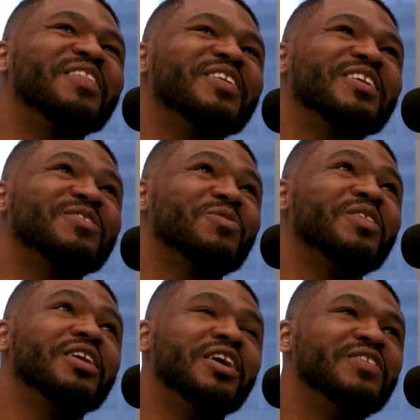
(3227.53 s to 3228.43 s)
I think is
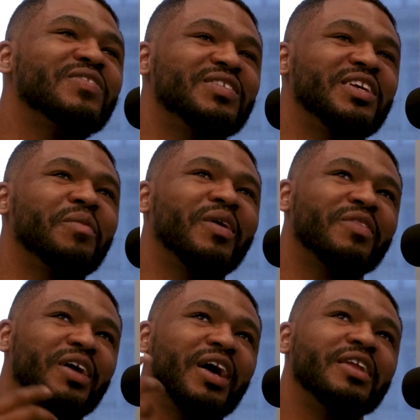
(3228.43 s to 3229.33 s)
really interesting
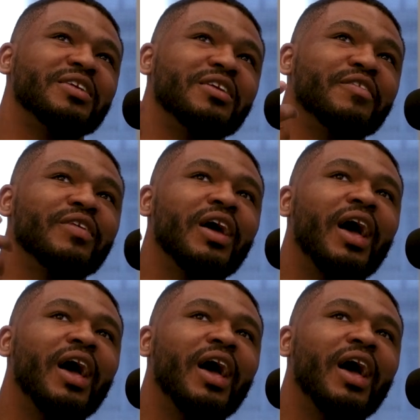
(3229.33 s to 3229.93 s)
about that idea of